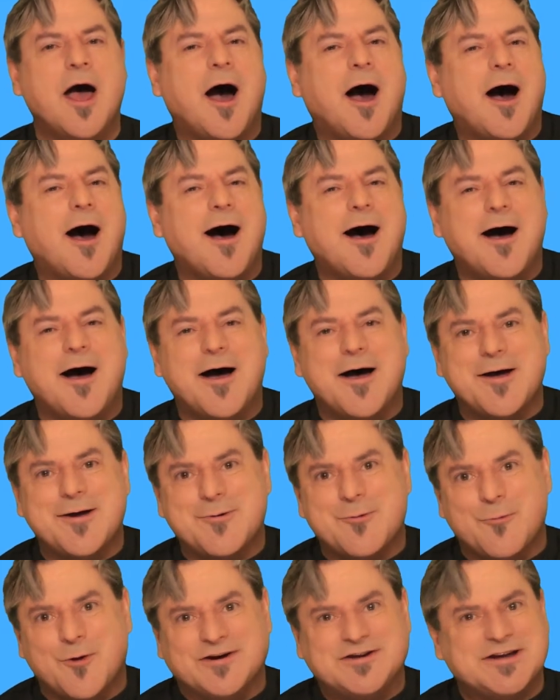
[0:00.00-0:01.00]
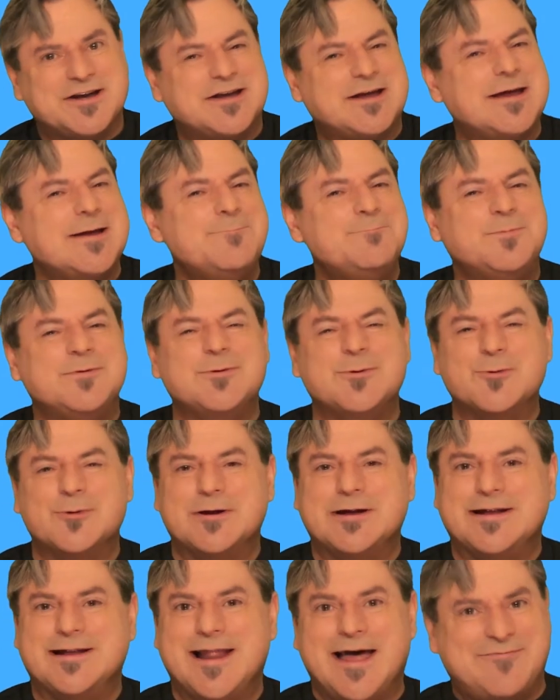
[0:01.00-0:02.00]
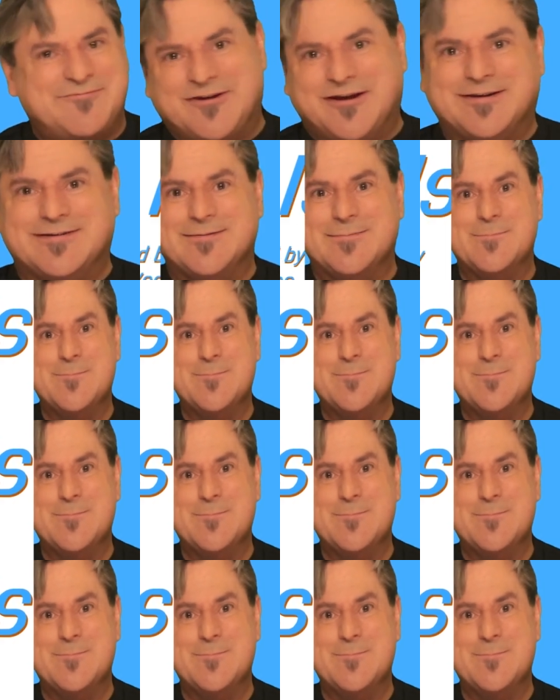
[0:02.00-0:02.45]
I want to keep you laughing.